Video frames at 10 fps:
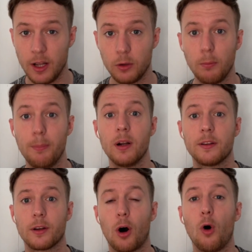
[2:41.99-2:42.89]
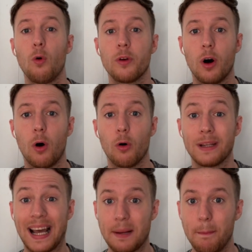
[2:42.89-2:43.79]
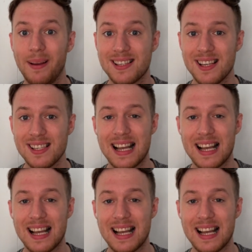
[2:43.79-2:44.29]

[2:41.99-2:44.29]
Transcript: to build your own online business